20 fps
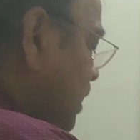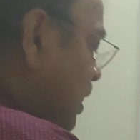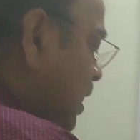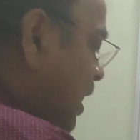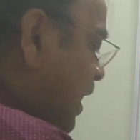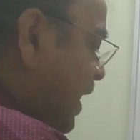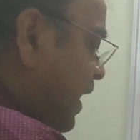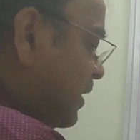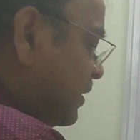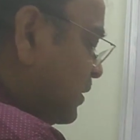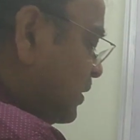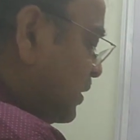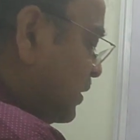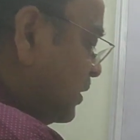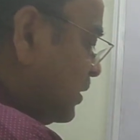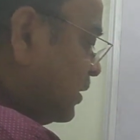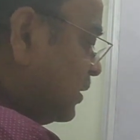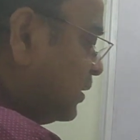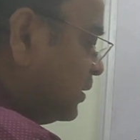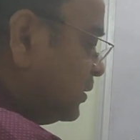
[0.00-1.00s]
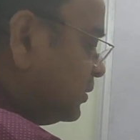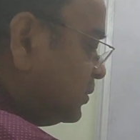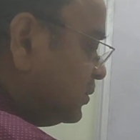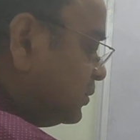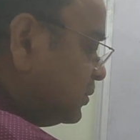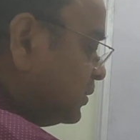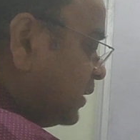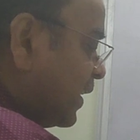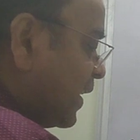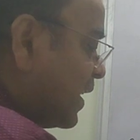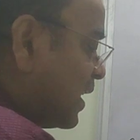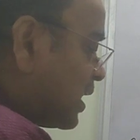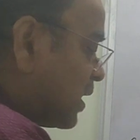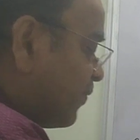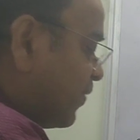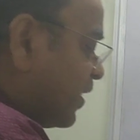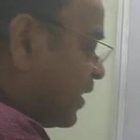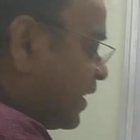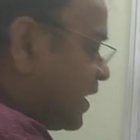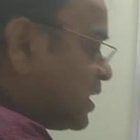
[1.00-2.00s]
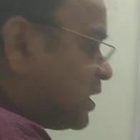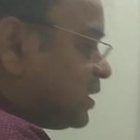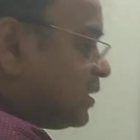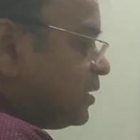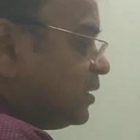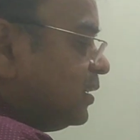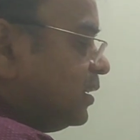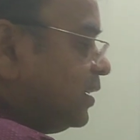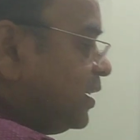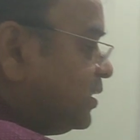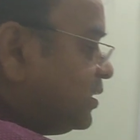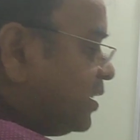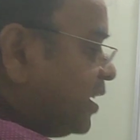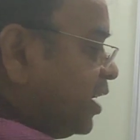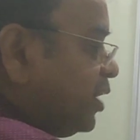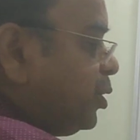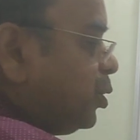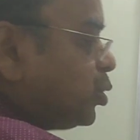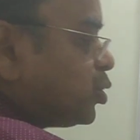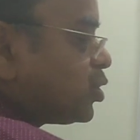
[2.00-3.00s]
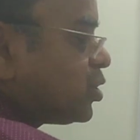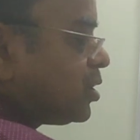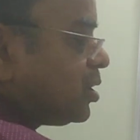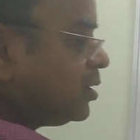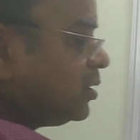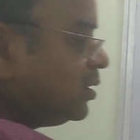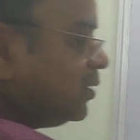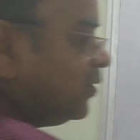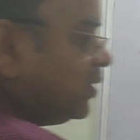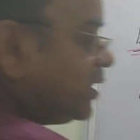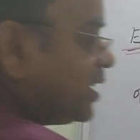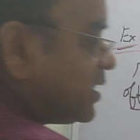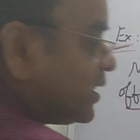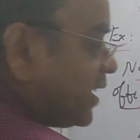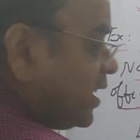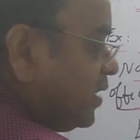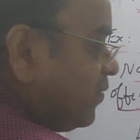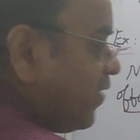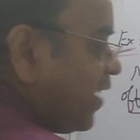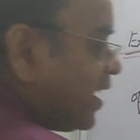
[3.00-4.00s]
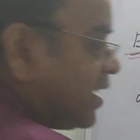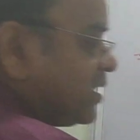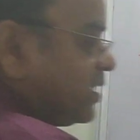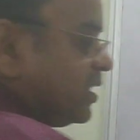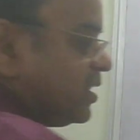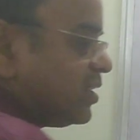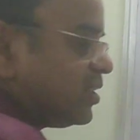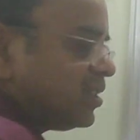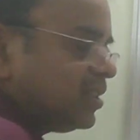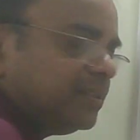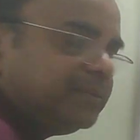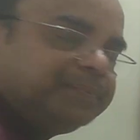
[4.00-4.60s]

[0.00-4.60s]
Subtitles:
And interference is reduced with the skin functions.